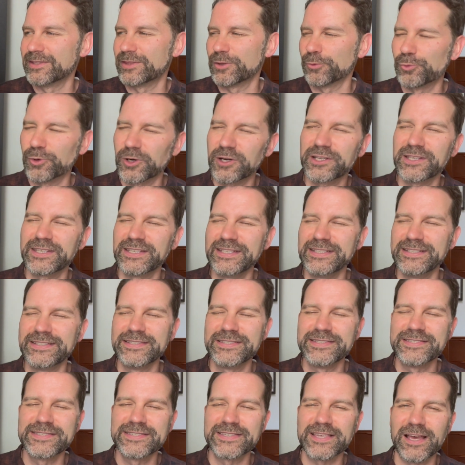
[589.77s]
the
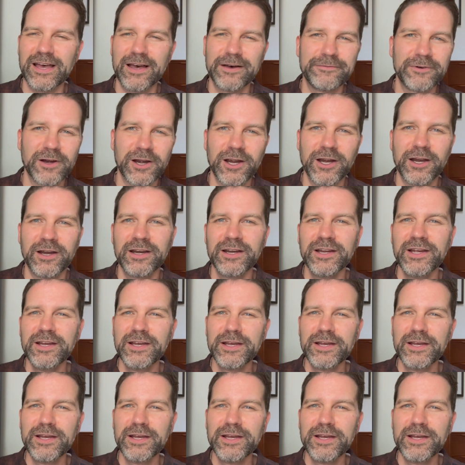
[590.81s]
workings of our